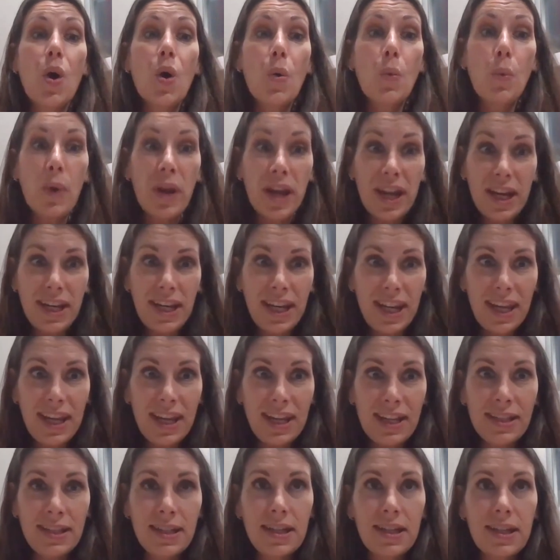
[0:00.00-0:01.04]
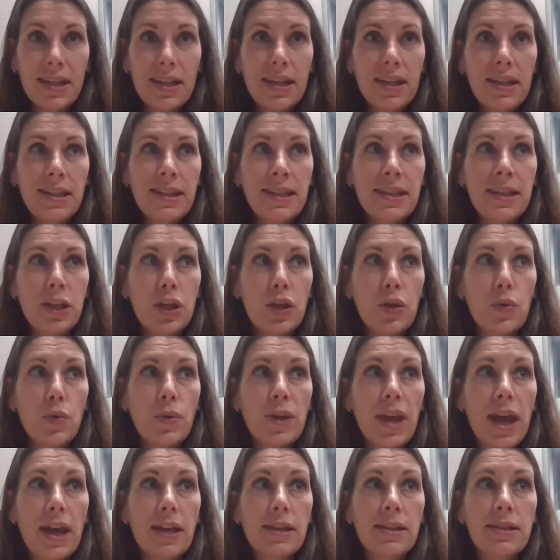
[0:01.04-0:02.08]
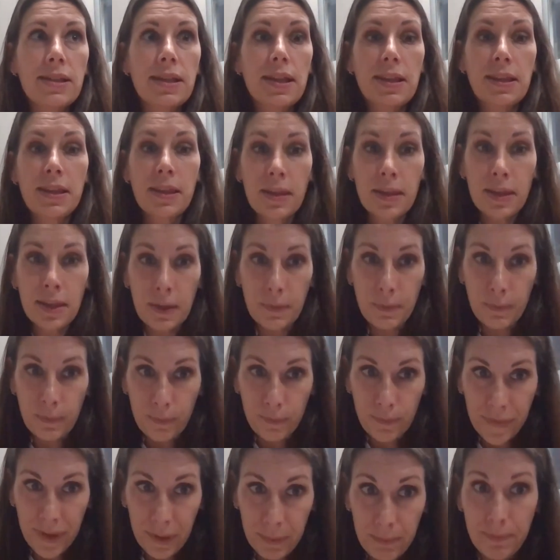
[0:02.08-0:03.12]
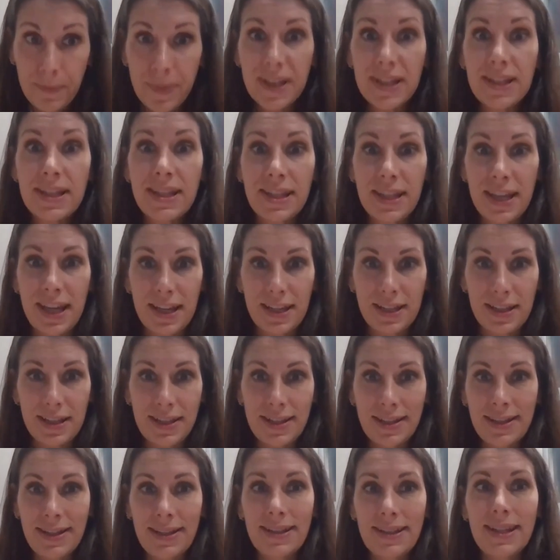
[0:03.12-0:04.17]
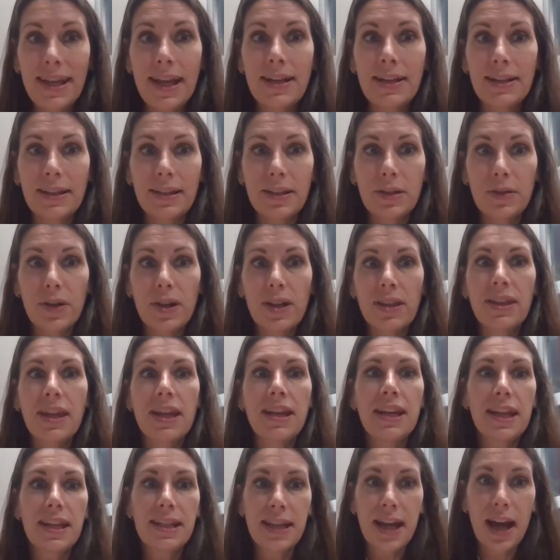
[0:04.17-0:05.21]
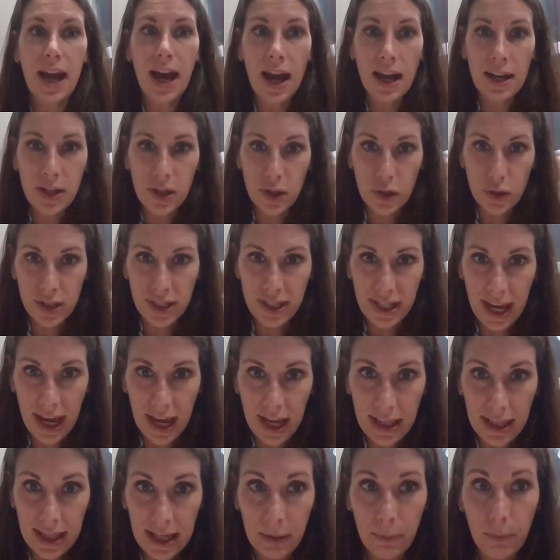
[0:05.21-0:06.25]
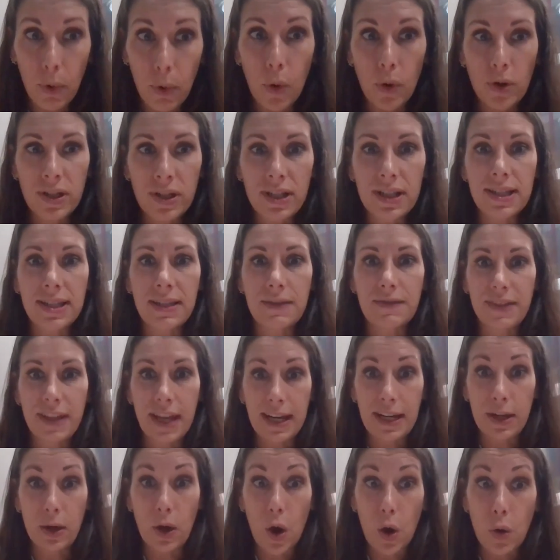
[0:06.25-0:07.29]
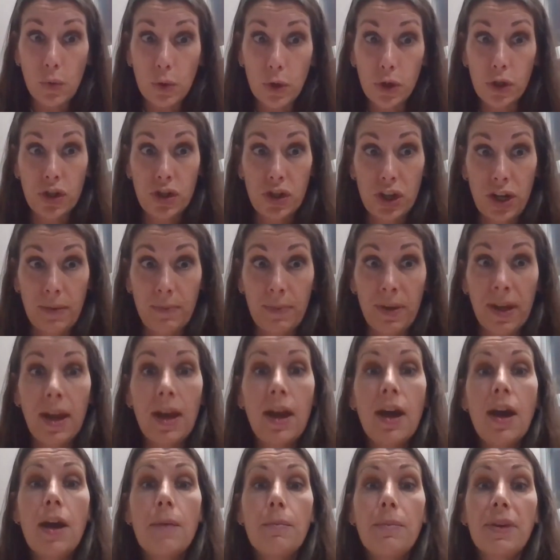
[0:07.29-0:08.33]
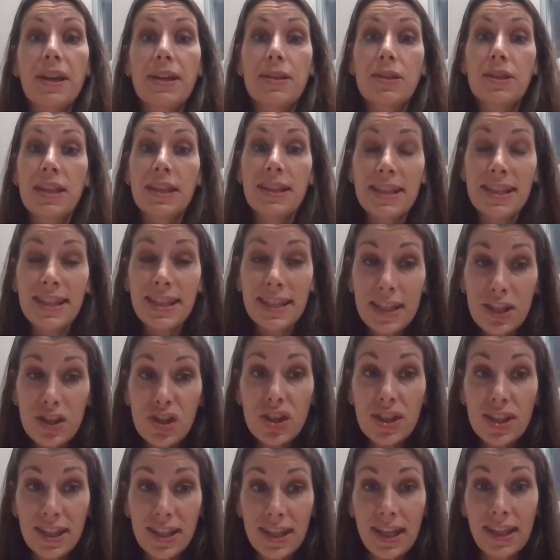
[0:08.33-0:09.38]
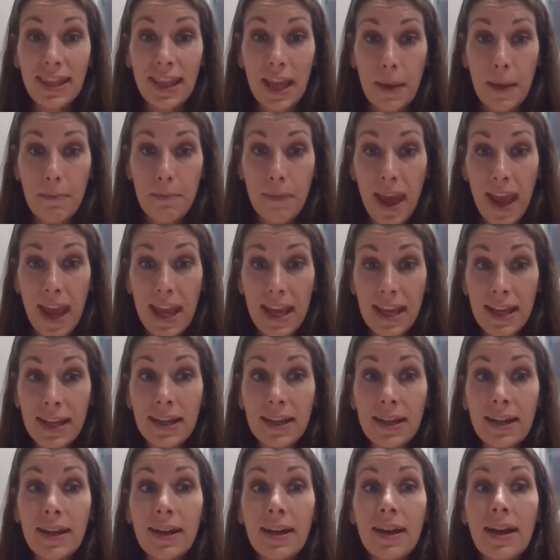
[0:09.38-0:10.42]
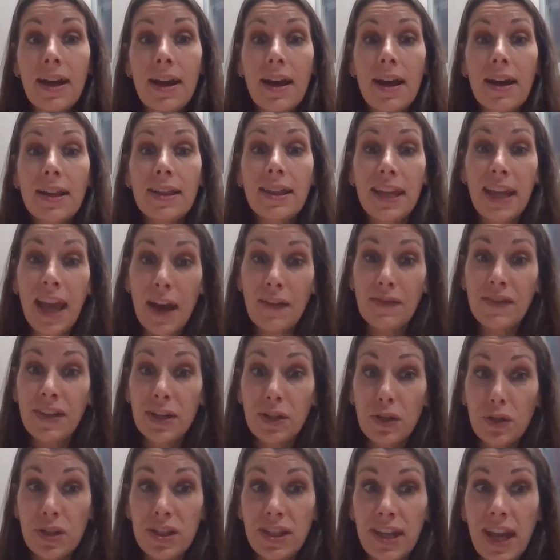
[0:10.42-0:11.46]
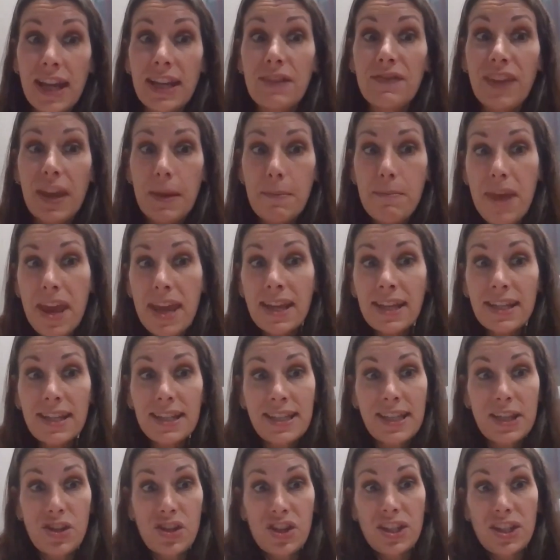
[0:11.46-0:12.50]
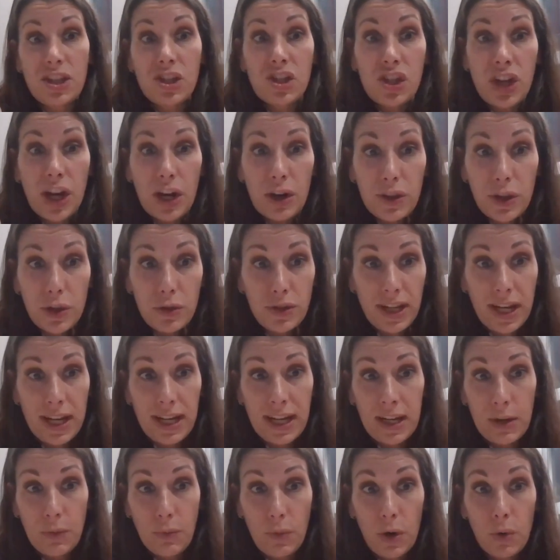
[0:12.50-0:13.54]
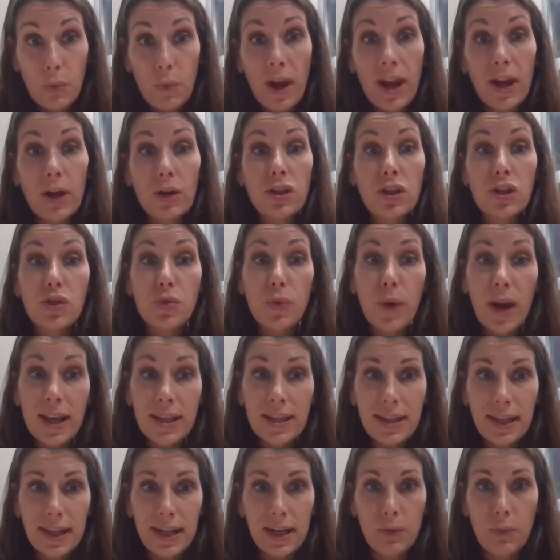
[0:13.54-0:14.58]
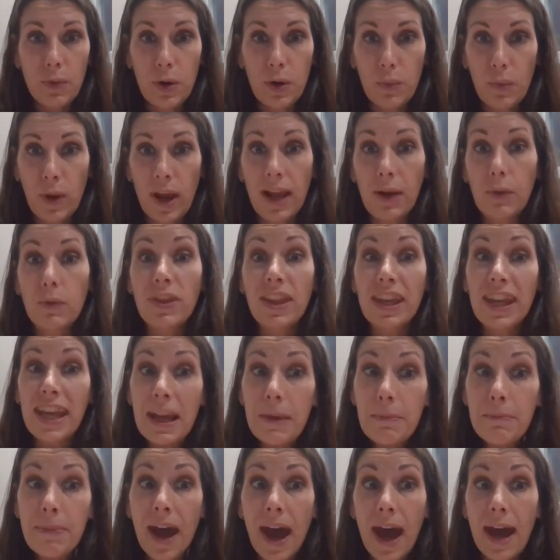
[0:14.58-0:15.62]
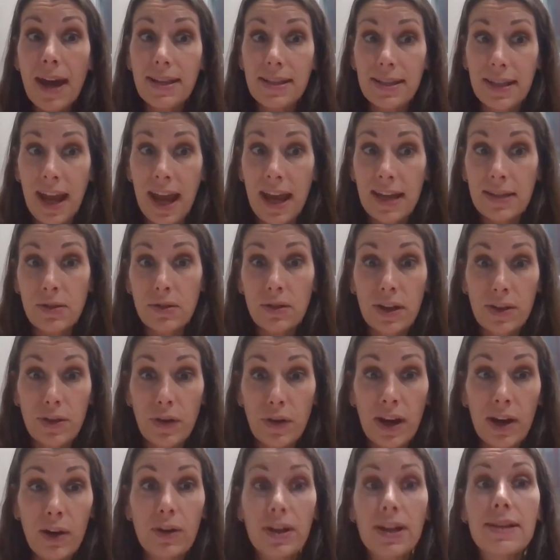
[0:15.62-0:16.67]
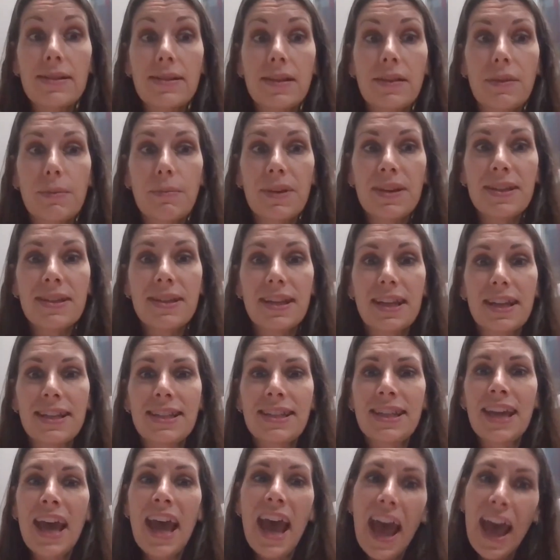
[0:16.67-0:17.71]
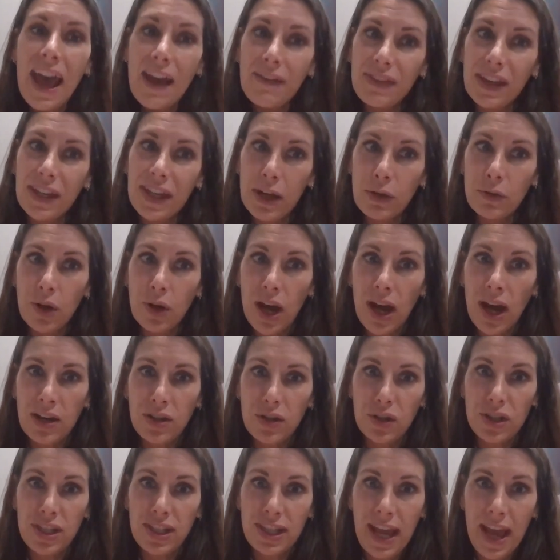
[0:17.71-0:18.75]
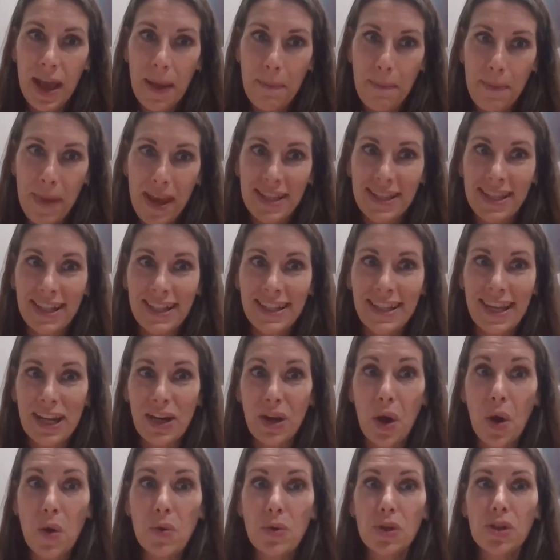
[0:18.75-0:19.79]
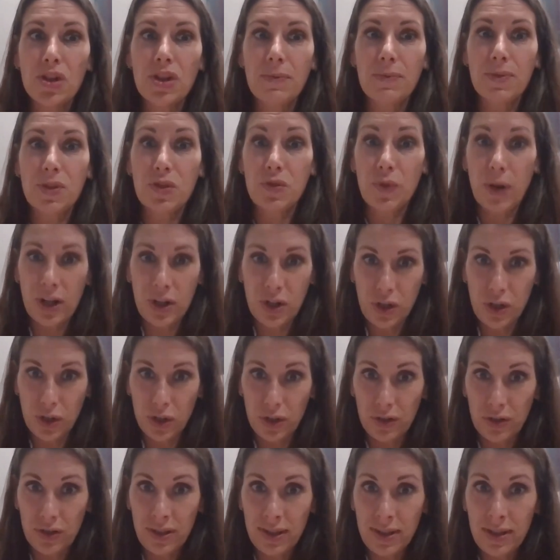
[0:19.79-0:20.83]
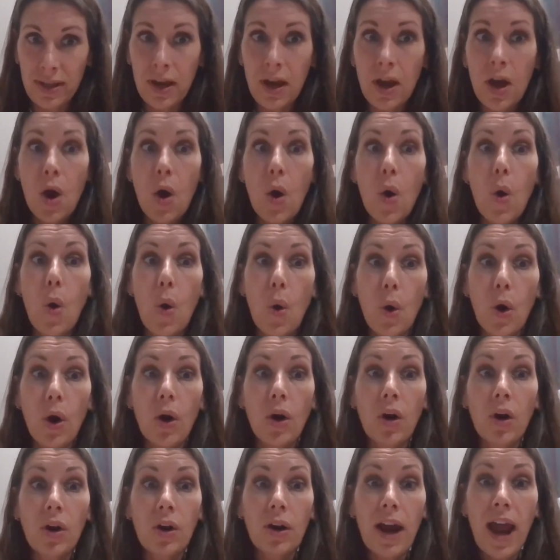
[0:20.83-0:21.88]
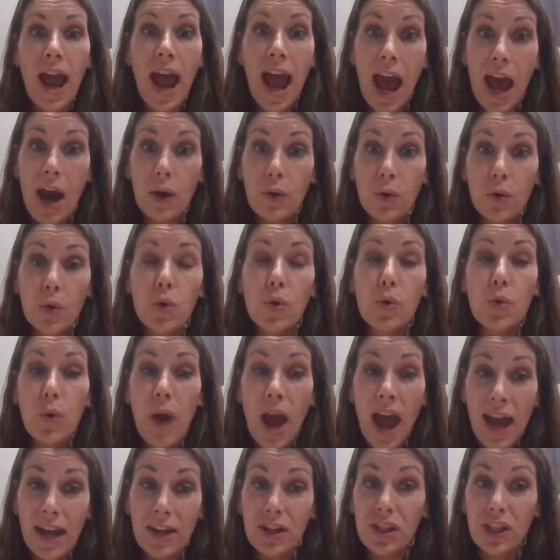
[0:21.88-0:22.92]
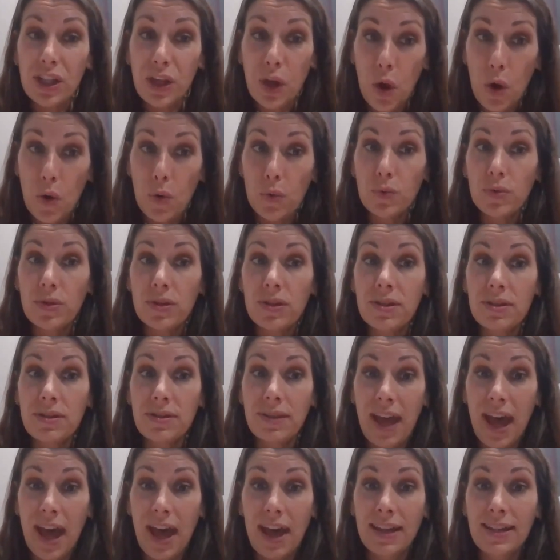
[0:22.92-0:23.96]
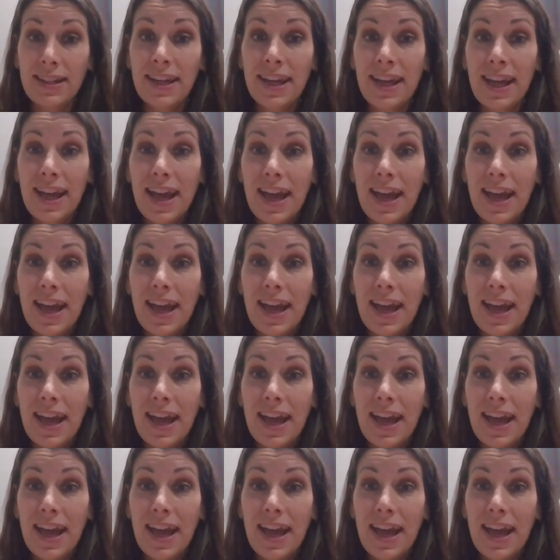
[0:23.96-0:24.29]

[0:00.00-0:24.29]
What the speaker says: we need to get the business data literate. They need to understand the importance of data ownership, because the decisions that they make, they have to understand if they make a decision to share their data in one way or to translate in one way, with the impacts it has on other areas of the business. If they don't understand basic data ownership structures or who actually owns that,